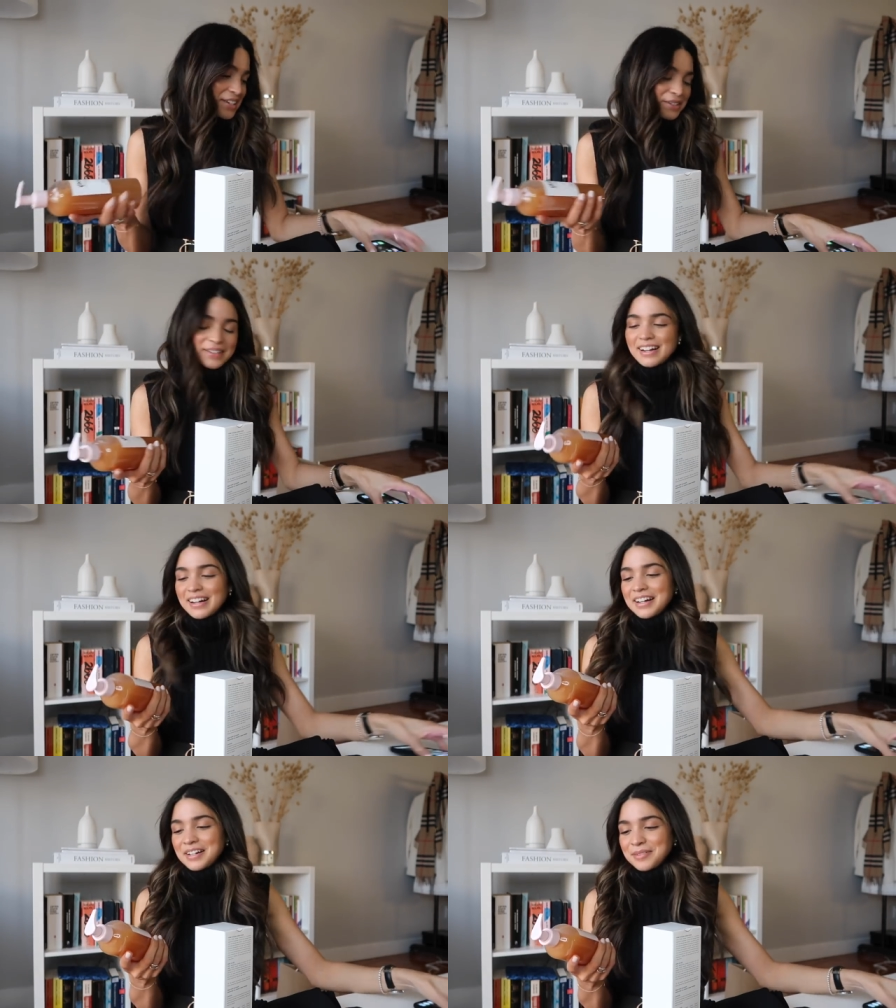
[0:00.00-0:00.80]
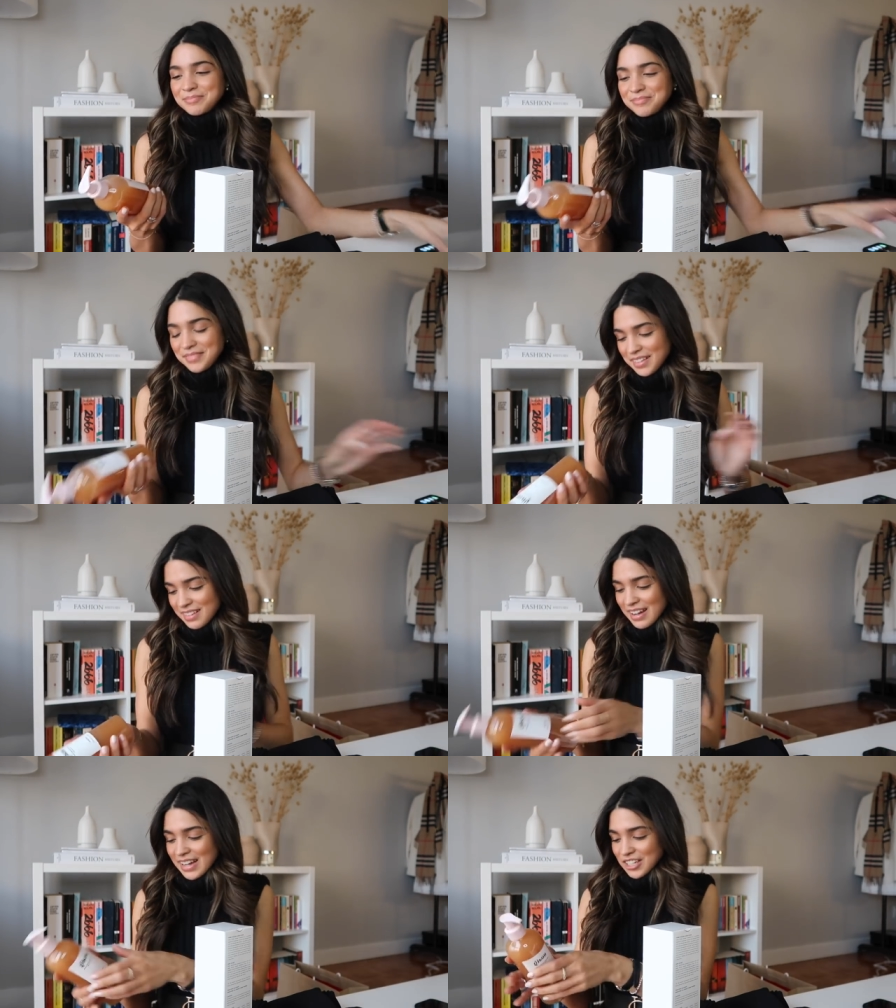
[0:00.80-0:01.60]
so um,
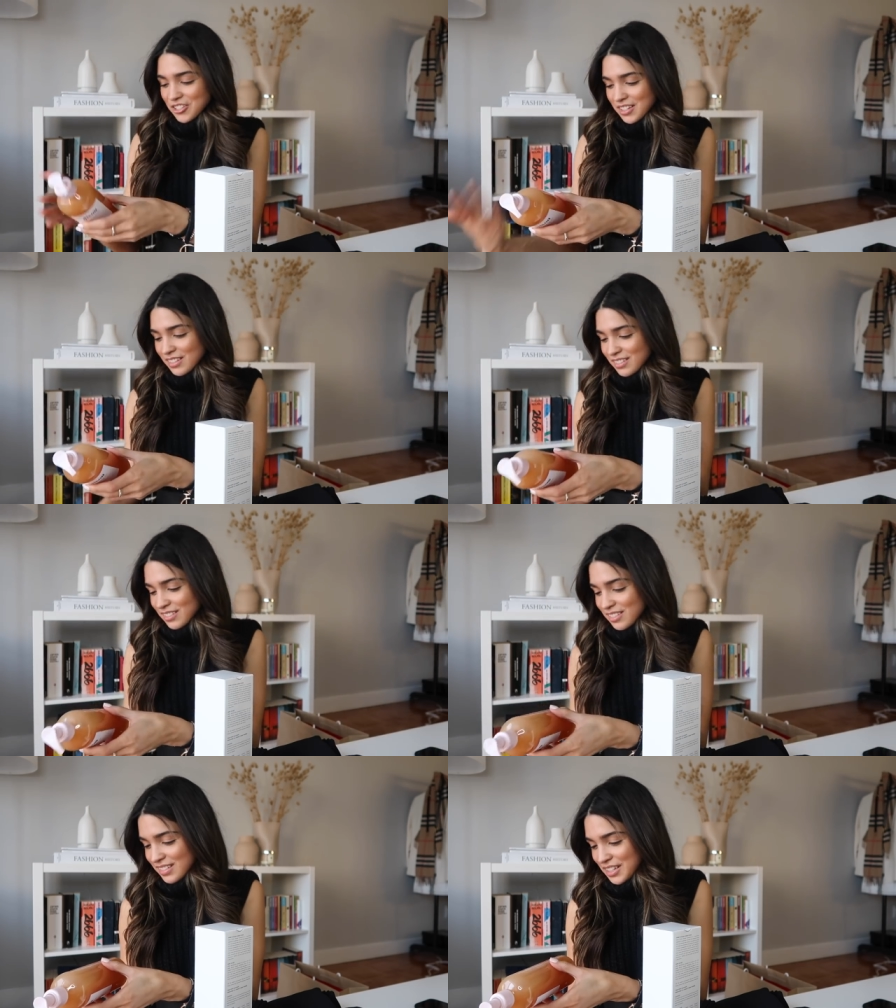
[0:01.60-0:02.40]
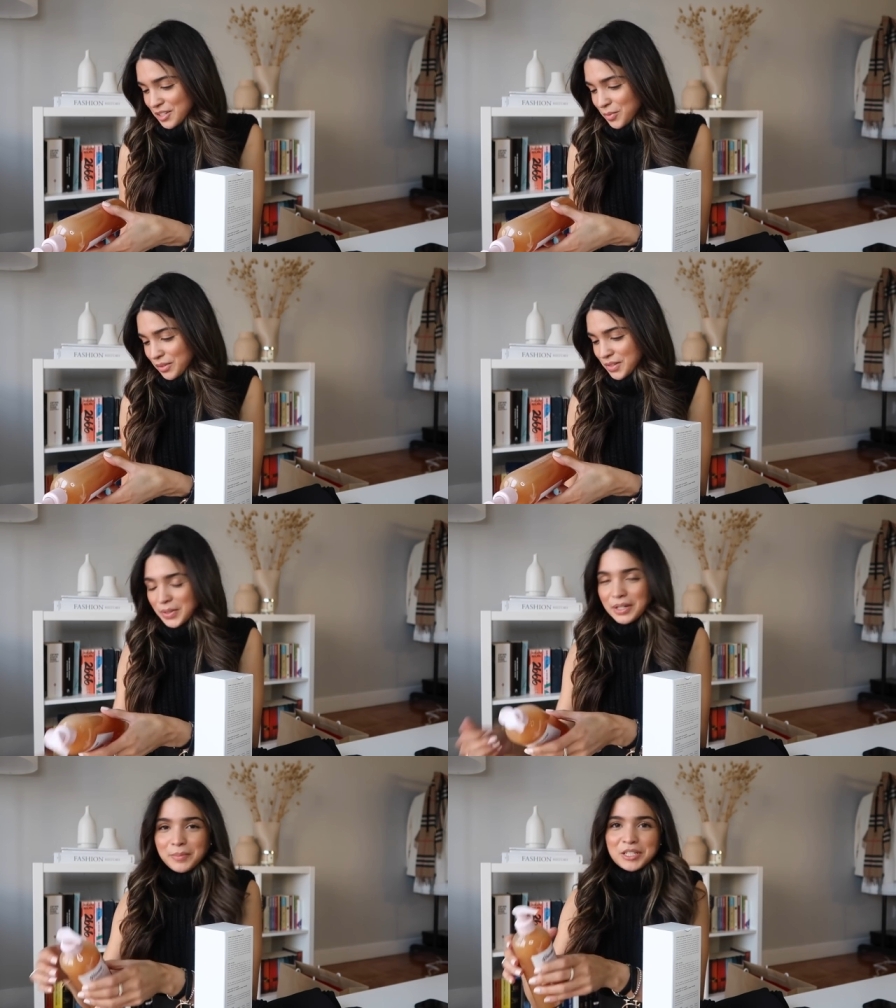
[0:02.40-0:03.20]
I actually had to pull this
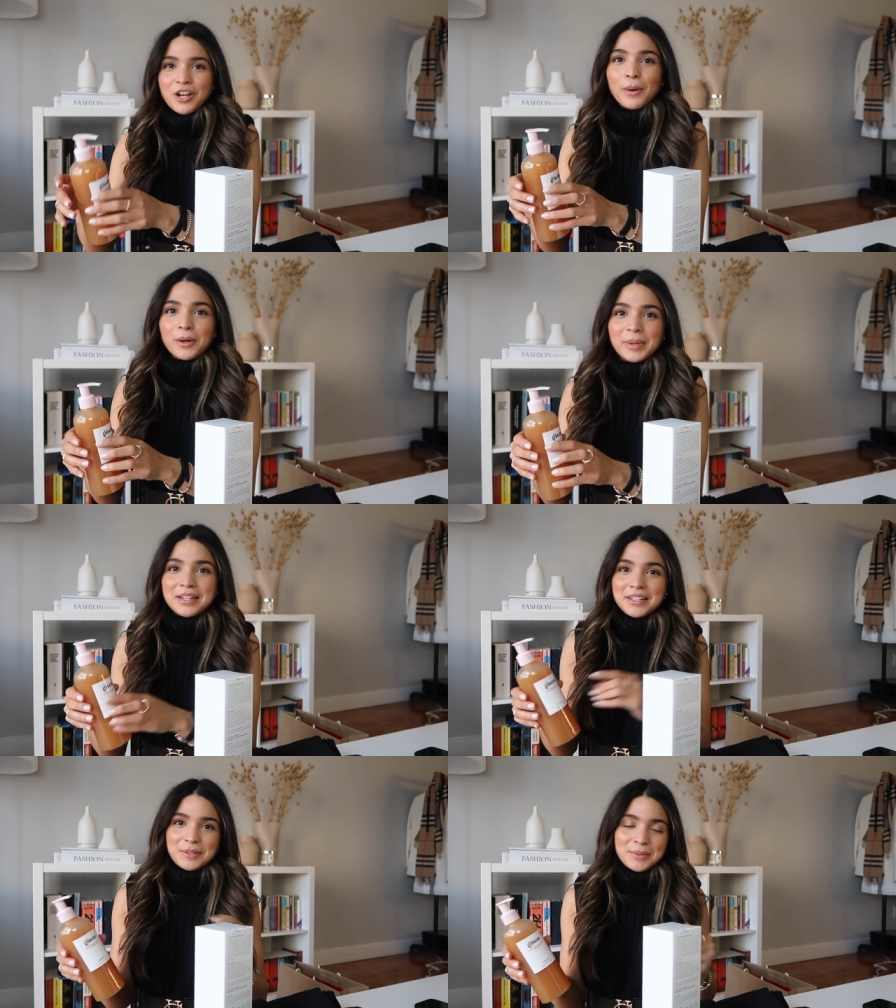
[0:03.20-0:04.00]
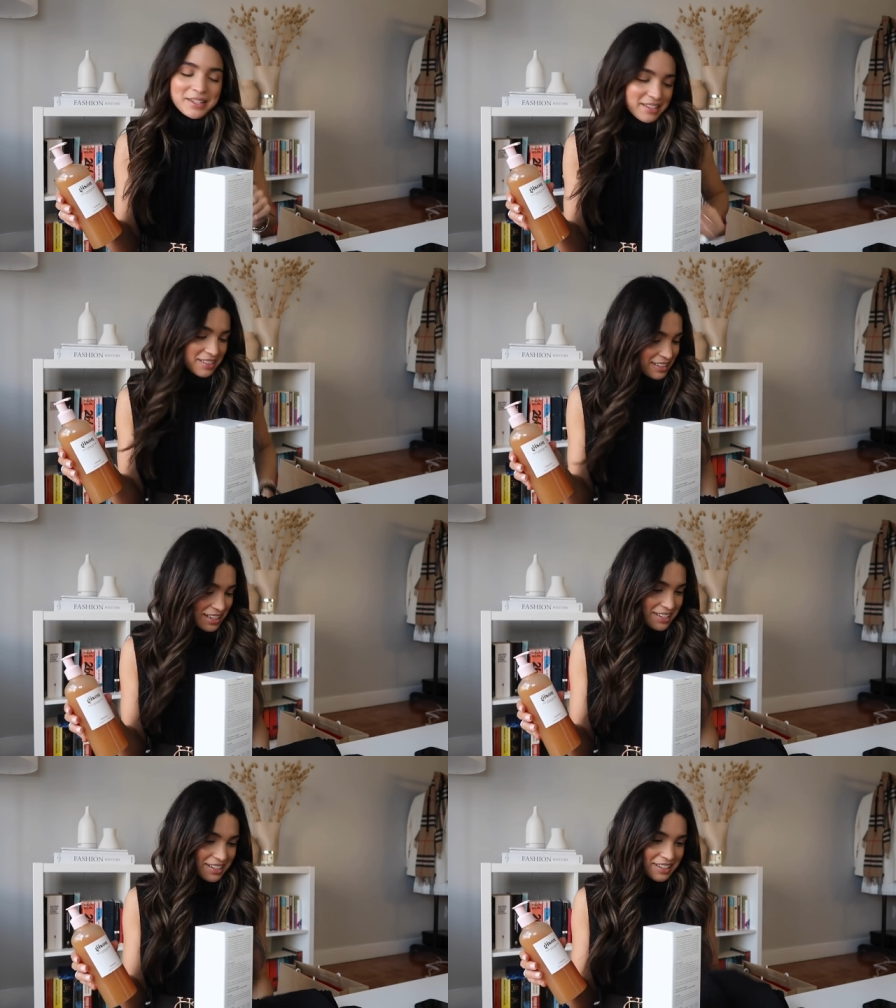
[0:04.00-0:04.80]
one out of my shower because I used it
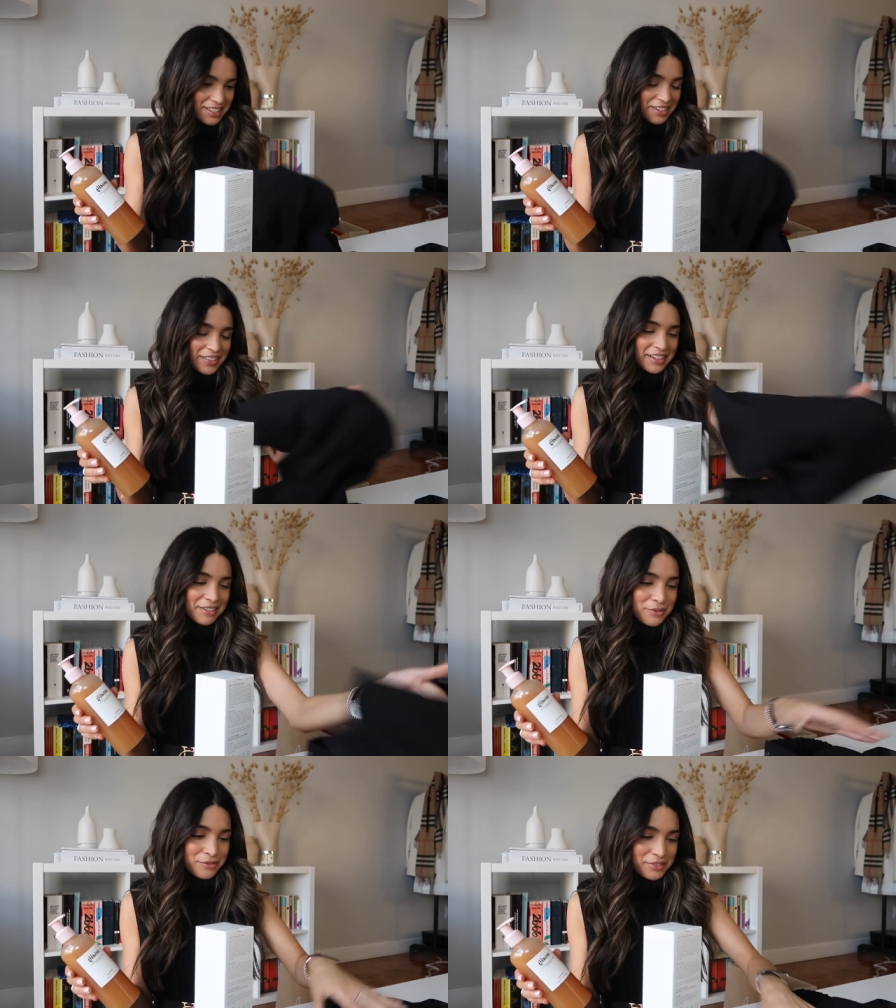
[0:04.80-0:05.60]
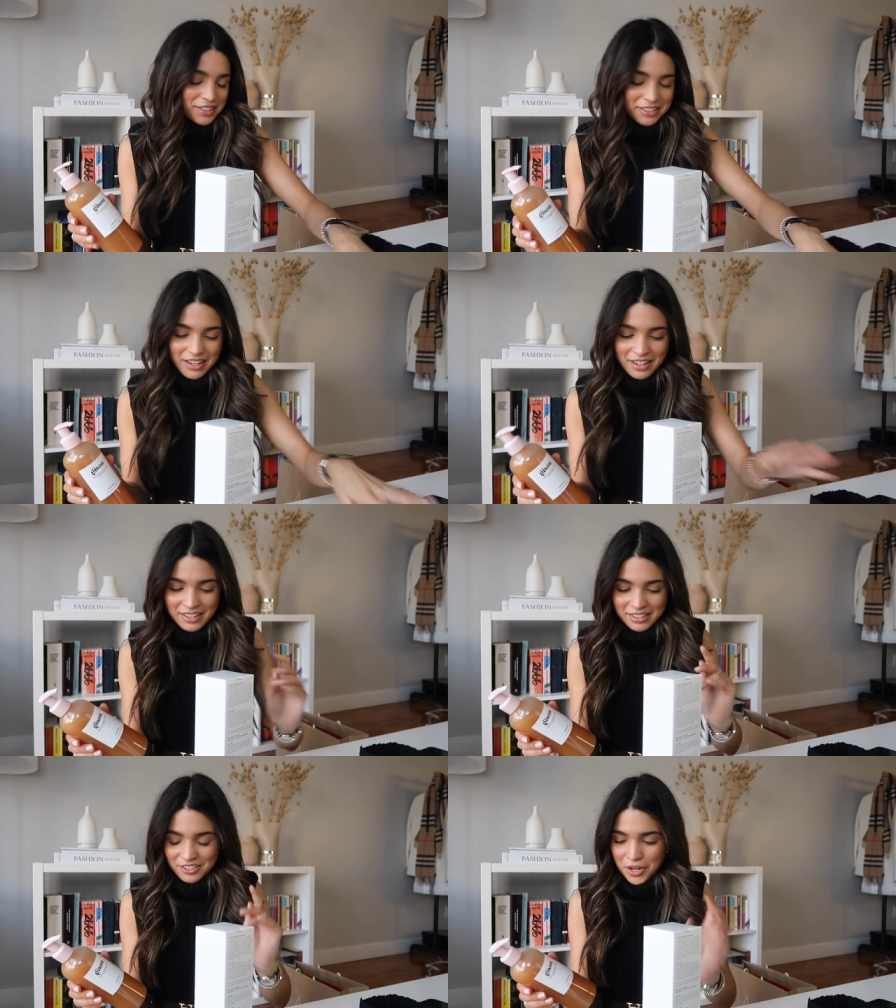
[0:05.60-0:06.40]
last night because I ran out of
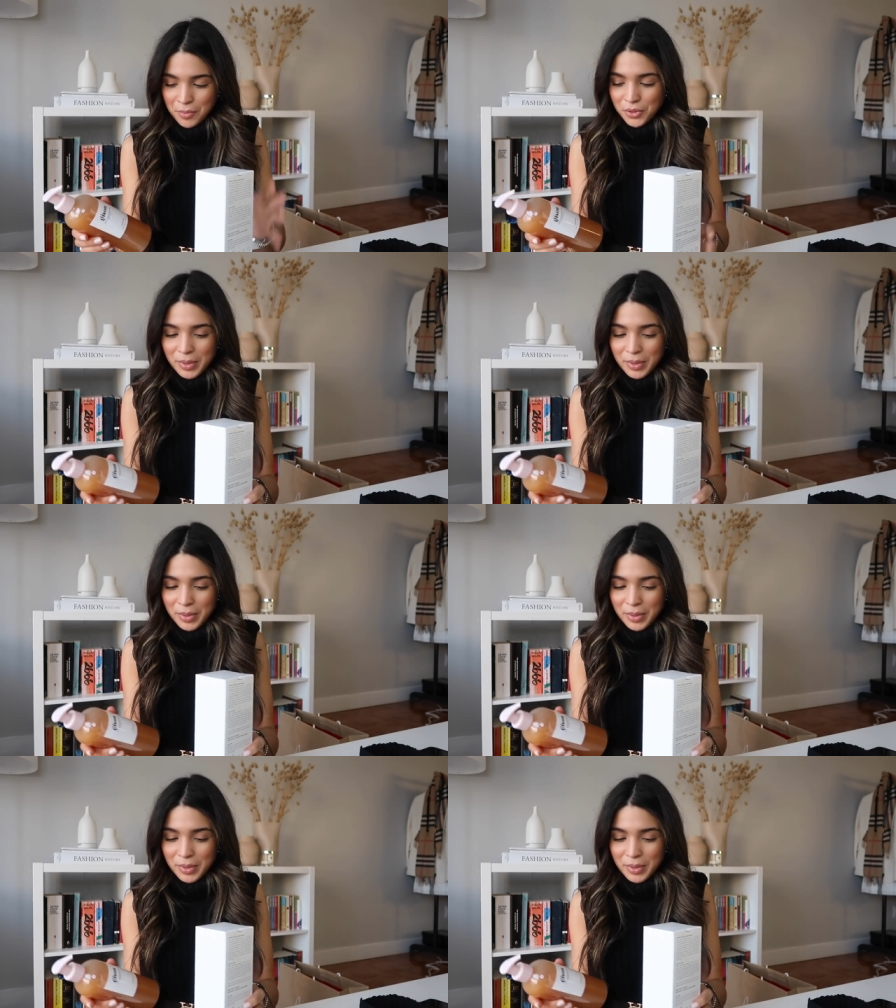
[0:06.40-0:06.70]
uh, shampoo.